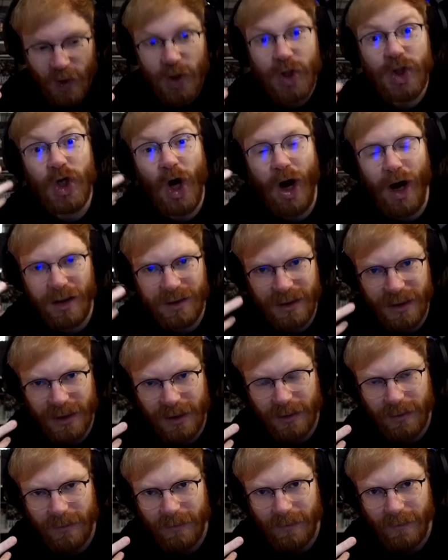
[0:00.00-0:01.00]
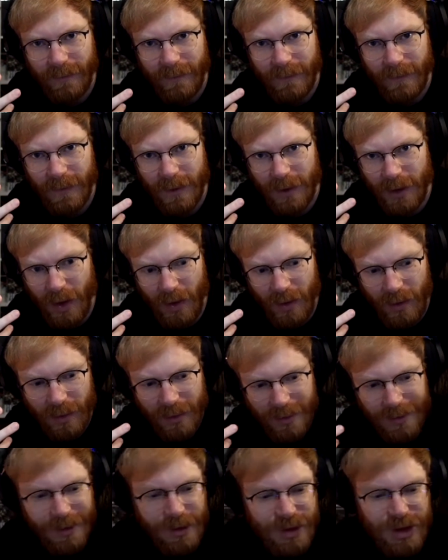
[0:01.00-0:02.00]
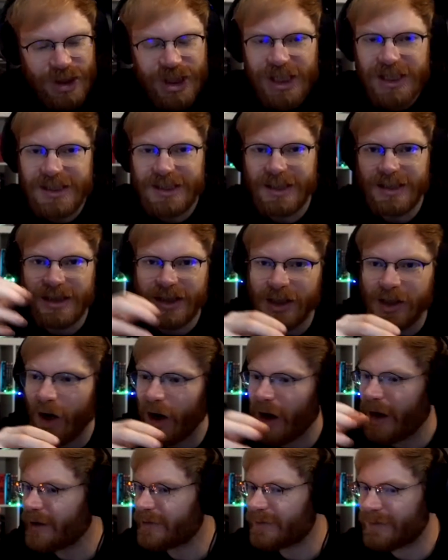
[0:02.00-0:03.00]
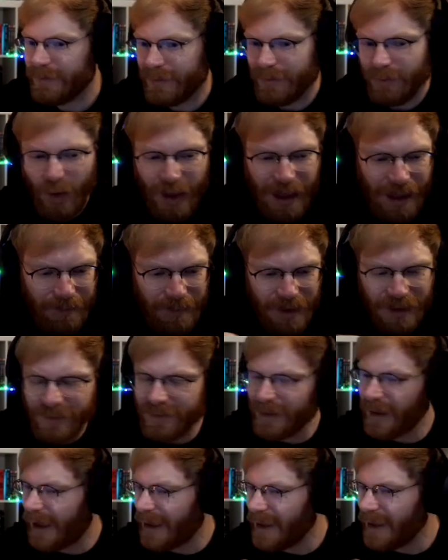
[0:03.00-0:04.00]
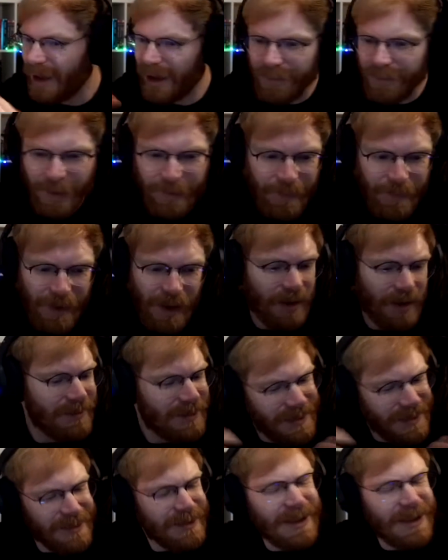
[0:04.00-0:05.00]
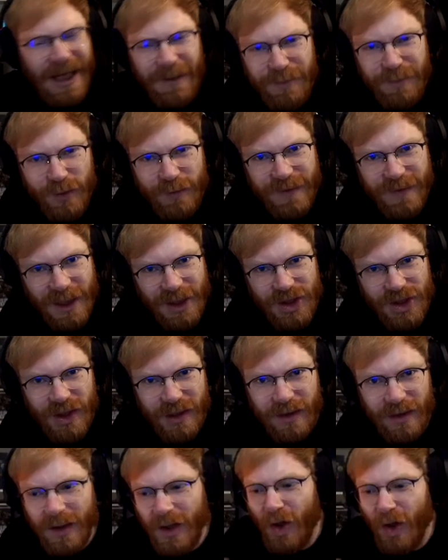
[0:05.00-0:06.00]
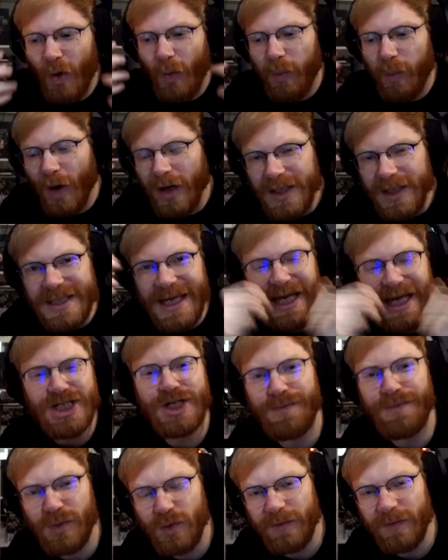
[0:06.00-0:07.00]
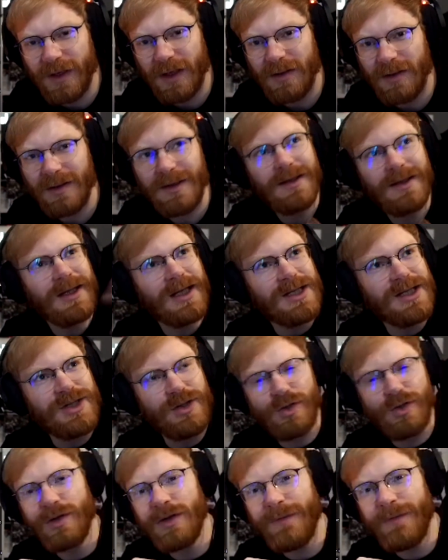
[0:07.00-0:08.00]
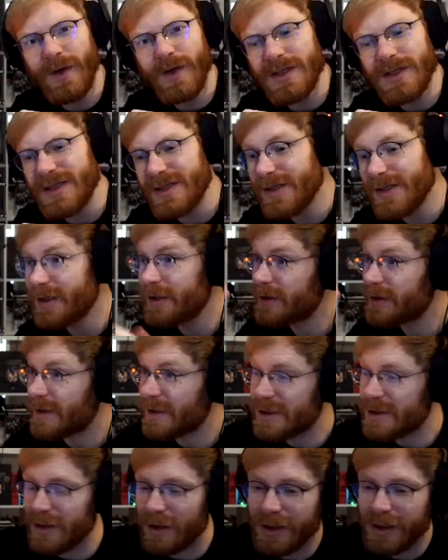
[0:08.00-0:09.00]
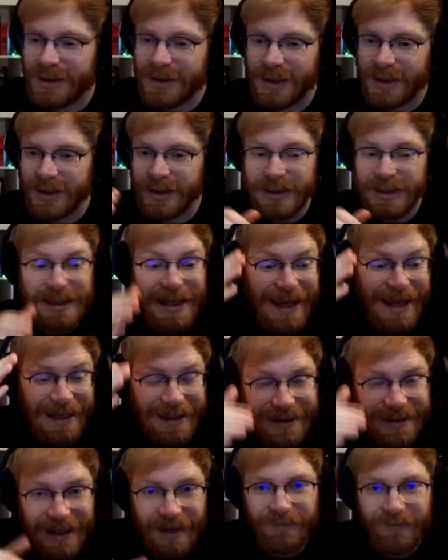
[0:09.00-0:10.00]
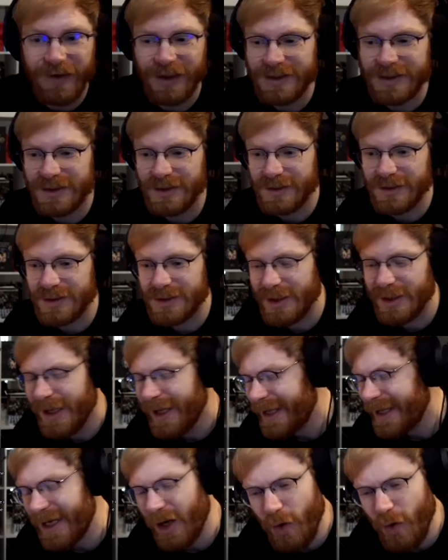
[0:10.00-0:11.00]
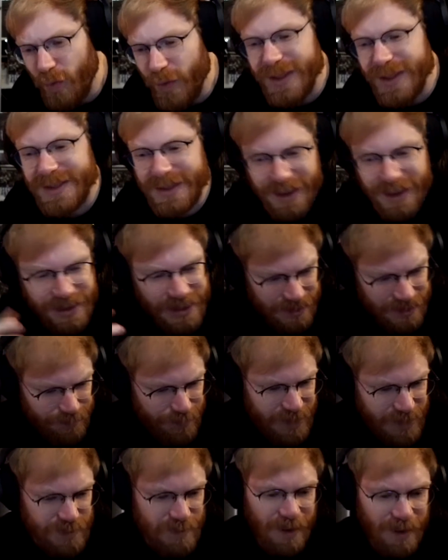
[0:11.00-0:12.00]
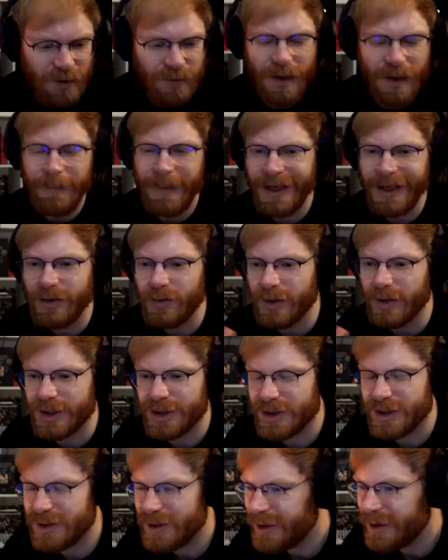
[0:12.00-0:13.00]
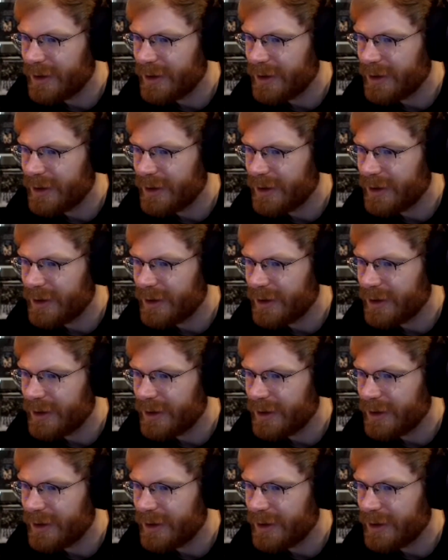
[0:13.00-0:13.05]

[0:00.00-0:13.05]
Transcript: Godly. You know? Jesus, God, Muhammad, Allah, blah, blah, blah. Can't prove that shit. What is actually proven? It's the universe. The sun exists and death exists. And I always, that brings me back to my main question.